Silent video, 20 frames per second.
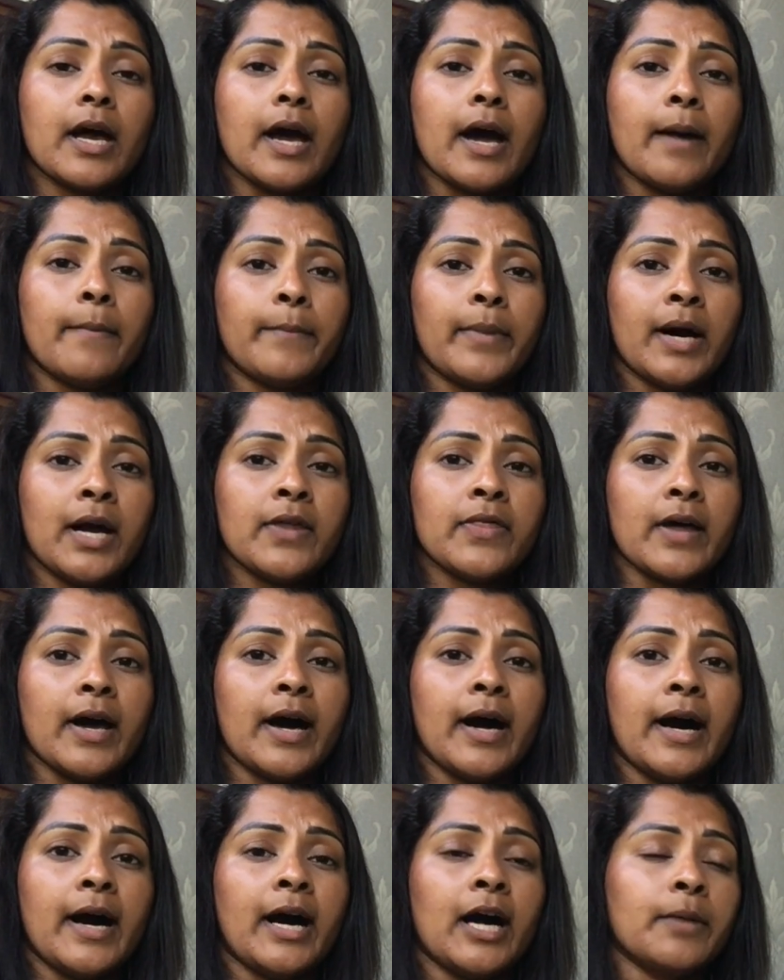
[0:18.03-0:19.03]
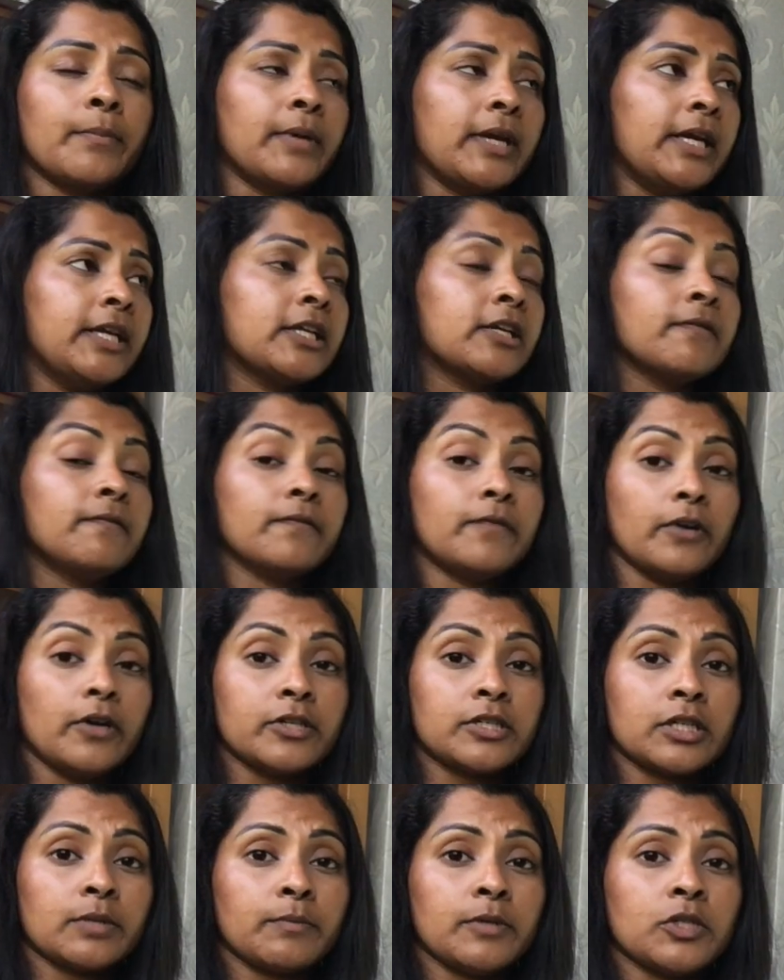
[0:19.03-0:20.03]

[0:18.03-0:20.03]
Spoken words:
And by that I mean converting